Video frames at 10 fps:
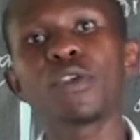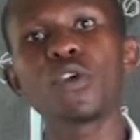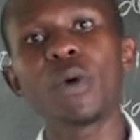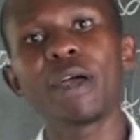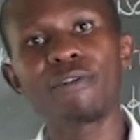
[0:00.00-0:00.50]

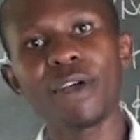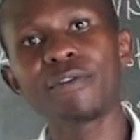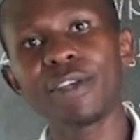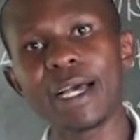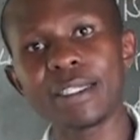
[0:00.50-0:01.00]
time you were
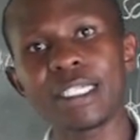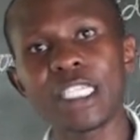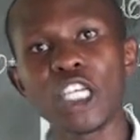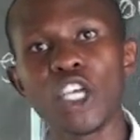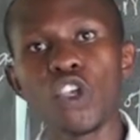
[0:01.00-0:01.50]
five
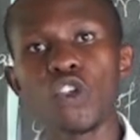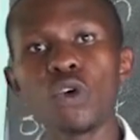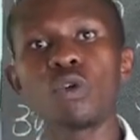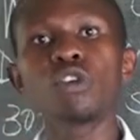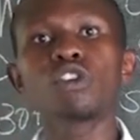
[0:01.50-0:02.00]
years,
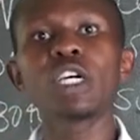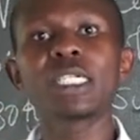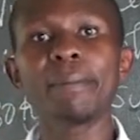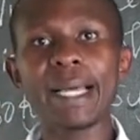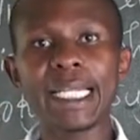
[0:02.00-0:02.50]
you could
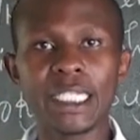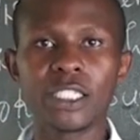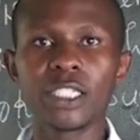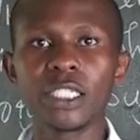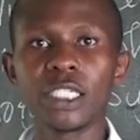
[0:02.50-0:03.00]
not
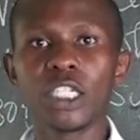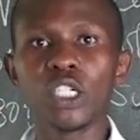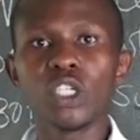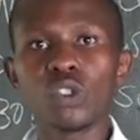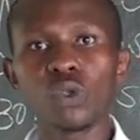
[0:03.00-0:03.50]
manage
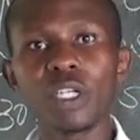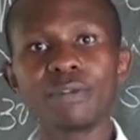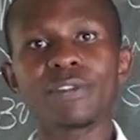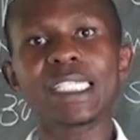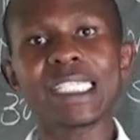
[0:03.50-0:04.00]
to
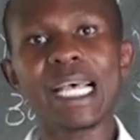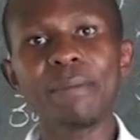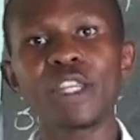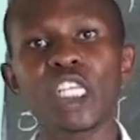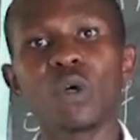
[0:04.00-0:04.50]
lift
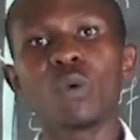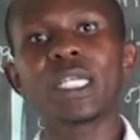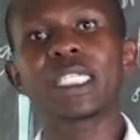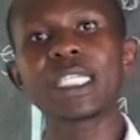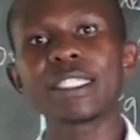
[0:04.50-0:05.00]
something
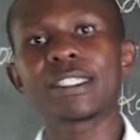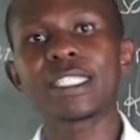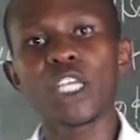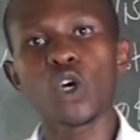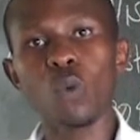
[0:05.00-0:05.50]
which
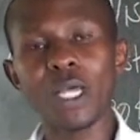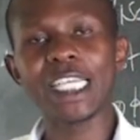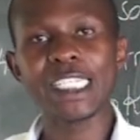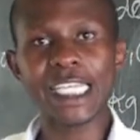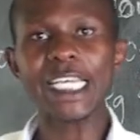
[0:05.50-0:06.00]
is
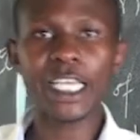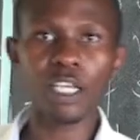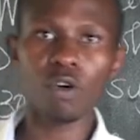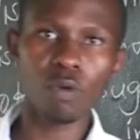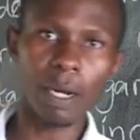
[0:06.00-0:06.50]
worth
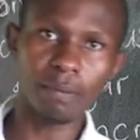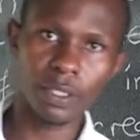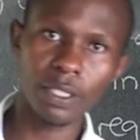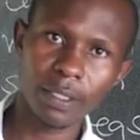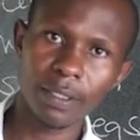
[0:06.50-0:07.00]
10
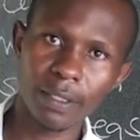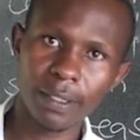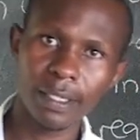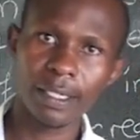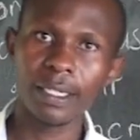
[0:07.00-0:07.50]
kilograms.
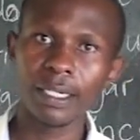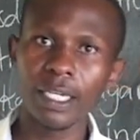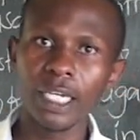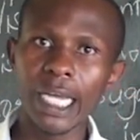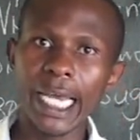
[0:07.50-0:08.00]

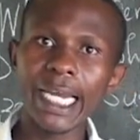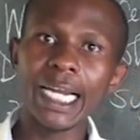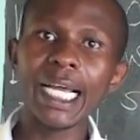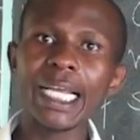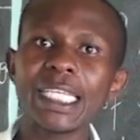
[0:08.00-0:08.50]

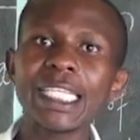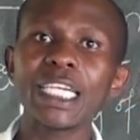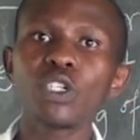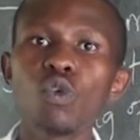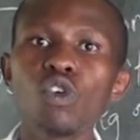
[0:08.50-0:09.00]
Any
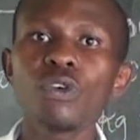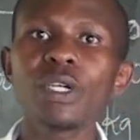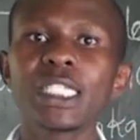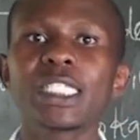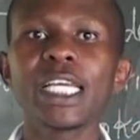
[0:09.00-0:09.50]
luggage that
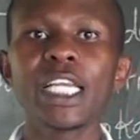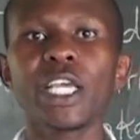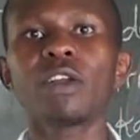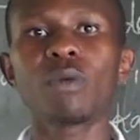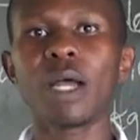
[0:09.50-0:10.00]
would reach
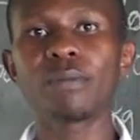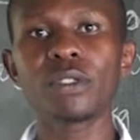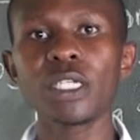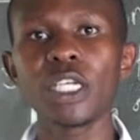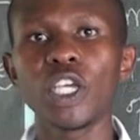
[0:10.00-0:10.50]
10
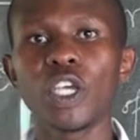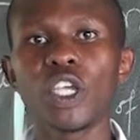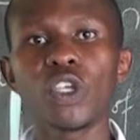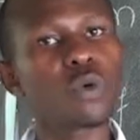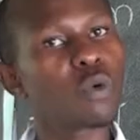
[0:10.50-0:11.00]
kilograms,
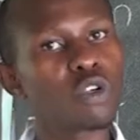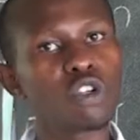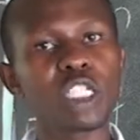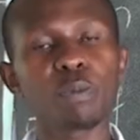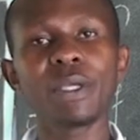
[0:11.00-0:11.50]
you
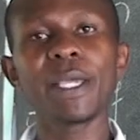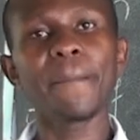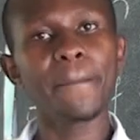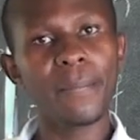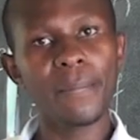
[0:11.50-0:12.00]
would not
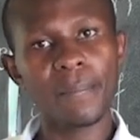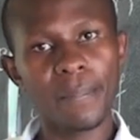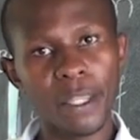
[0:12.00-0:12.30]
be